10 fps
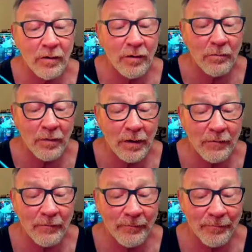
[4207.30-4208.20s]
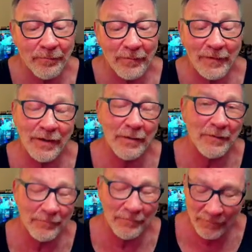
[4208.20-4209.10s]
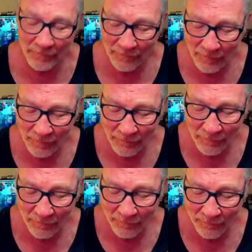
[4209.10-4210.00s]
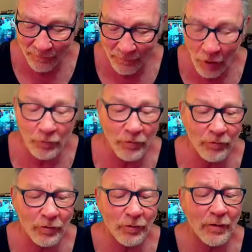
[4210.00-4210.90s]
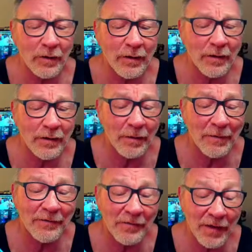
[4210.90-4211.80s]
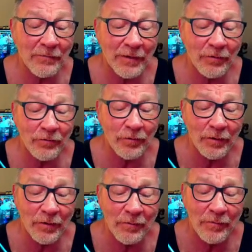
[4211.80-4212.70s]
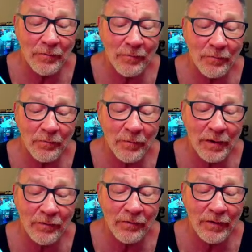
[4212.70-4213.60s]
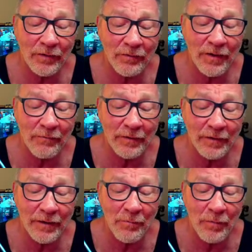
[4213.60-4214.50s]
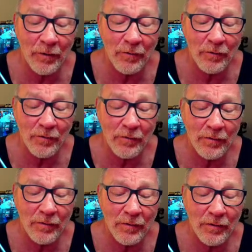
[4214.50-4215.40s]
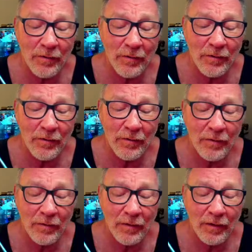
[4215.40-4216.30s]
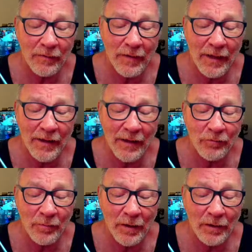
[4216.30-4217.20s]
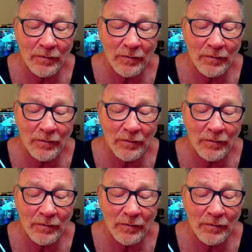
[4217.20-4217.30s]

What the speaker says: But I mean, OSHA's good. I mean, safety is good. because things definitely got better in that aspect.